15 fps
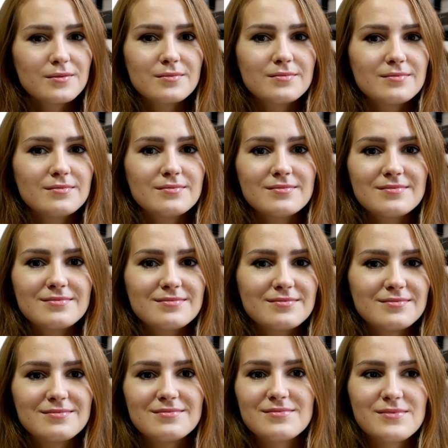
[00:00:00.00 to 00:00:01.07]
while missing
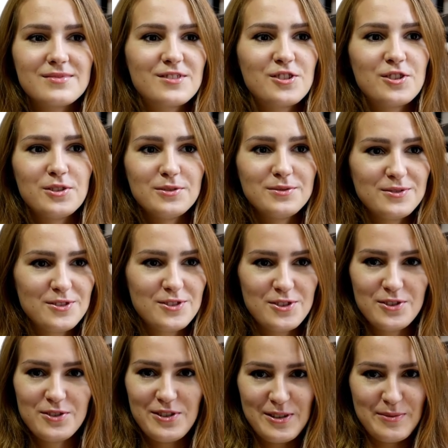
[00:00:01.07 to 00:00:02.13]
out on the
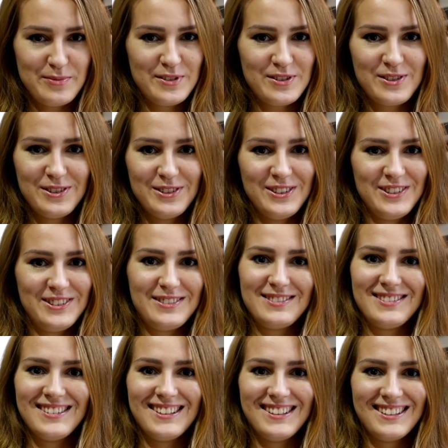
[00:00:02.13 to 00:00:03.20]
potential for a
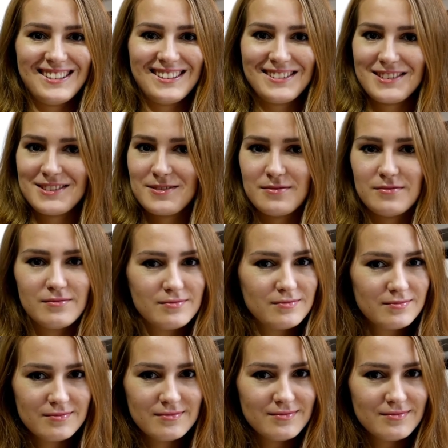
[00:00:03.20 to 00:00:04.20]
brighter future.